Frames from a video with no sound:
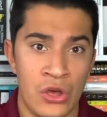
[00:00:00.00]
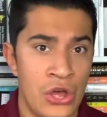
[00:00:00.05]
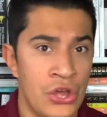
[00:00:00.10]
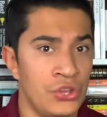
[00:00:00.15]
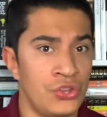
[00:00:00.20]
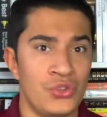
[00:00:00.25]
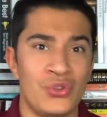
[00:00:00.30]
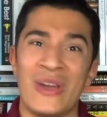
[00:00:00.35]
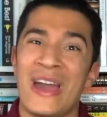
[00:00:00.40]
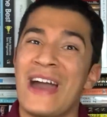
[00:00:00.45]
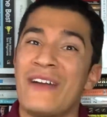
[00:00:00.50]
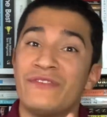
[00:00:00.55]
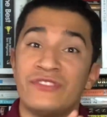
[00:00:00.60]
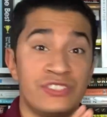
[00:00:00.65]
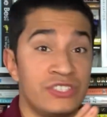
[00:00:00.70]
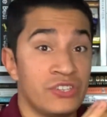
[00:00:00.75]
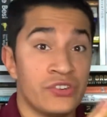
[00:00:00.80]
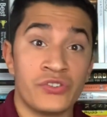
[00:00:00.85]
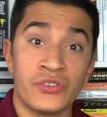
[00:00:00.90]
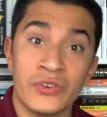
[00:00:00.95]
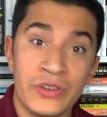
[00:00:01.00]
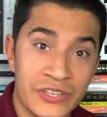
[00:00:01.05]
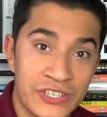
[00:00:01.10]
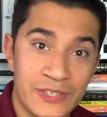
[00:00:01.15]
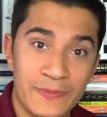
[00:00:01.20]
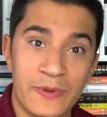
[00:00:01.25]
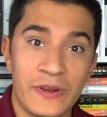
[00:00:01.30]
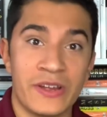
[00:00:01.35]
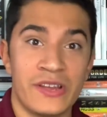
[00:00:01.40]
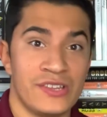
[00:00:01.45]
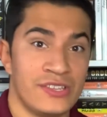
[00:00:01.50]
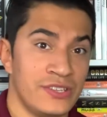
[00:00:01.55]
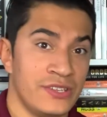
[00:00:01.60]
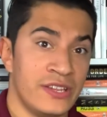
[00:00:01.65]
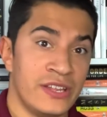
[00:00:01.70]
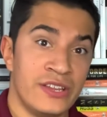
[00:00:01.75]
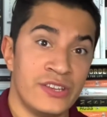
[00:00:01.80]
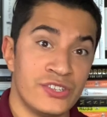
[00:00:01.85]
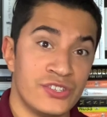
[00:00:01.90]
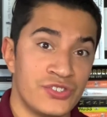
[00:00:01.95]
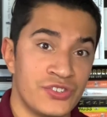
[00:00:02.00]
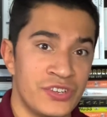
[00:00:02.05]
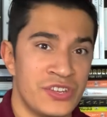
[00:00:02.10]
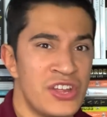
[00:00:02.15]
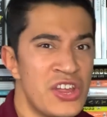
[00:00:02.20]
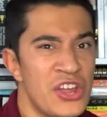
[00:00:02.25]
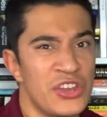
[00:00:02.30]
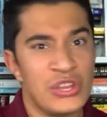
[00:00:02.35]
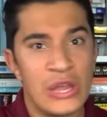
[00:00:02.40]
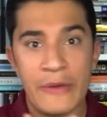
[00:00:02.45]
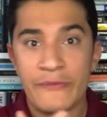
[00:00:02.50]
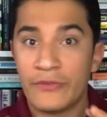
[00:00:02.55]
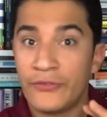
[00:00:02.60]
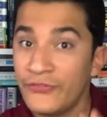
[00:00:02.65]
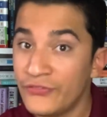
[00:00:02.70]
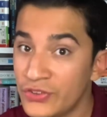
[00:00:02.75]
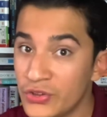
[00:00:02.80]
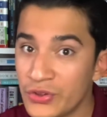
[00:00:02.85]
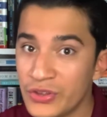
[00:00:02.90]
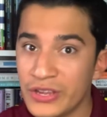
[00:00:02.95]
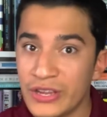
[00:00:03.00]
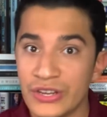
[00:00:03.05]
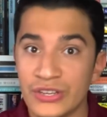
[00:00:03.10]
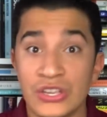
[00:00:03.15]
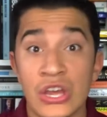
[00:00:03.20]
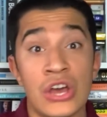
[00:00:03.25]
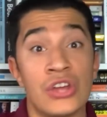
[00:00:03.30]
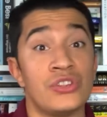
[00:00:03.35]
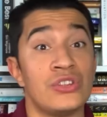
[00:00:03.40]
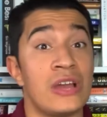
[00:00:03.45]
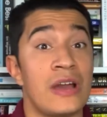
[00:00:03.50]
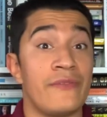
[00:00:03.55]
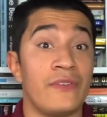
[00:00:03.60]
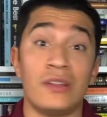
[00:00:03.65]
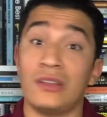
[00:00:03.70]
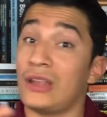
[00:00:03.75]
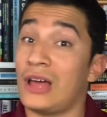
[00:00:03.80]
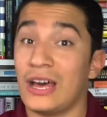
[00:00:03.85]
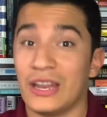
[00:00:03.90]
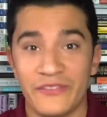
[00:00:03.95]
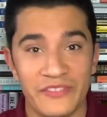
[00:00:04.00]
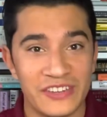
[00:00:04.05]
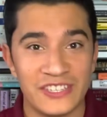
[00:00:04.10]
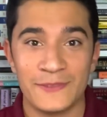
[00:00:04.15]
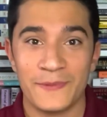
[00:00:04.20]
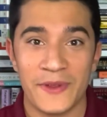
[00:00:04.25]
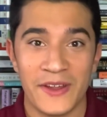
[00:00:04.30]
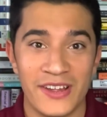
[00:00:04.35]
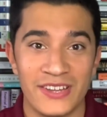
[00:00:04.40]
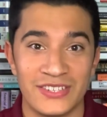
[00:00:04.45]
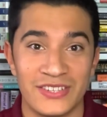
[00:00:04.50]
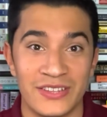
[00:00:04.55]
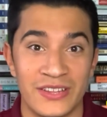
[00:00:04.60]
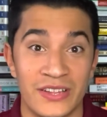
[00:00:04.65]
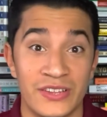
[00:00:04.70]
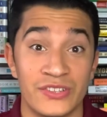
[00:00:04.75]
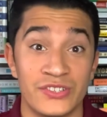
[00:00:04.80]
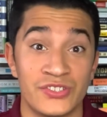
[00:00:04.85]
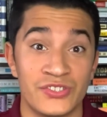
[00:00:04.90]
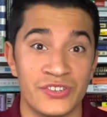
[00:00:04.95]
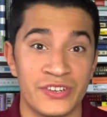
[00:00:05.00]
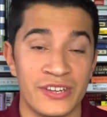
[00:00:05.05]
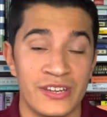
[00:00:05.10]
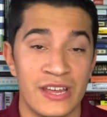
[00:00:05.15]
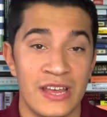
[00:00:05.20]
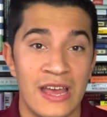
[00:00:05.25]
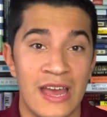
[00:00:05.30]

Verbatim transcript: Do you have zero experience in the industry? Do you have a few years? Do you have a lot of experience in the industry?